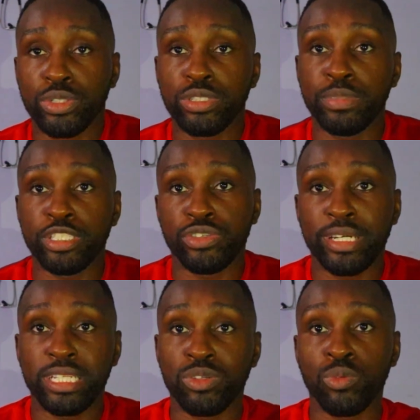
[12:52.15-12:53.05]
can be
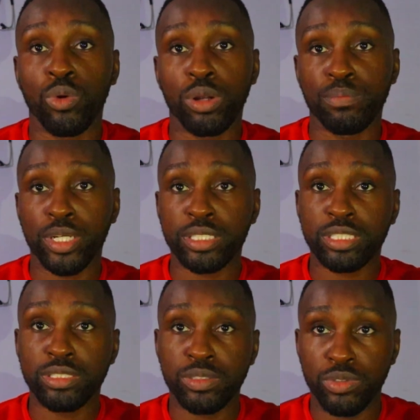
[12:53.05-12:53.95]
training one
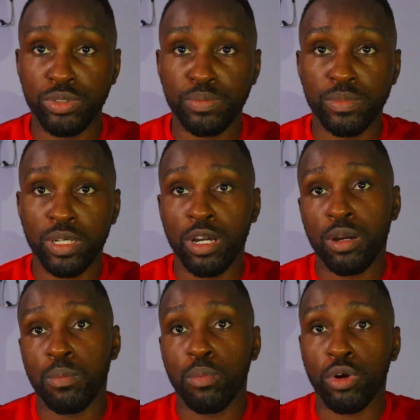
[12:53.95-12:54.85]
muscle group
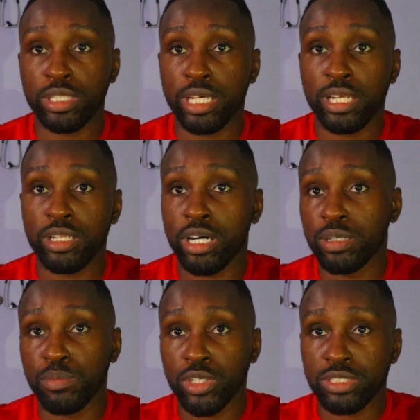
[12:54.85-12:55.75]
more than
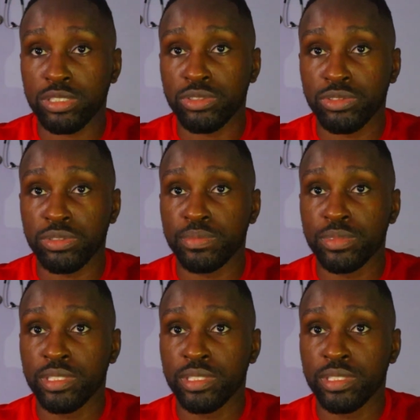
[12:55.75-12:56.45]
another muscle group.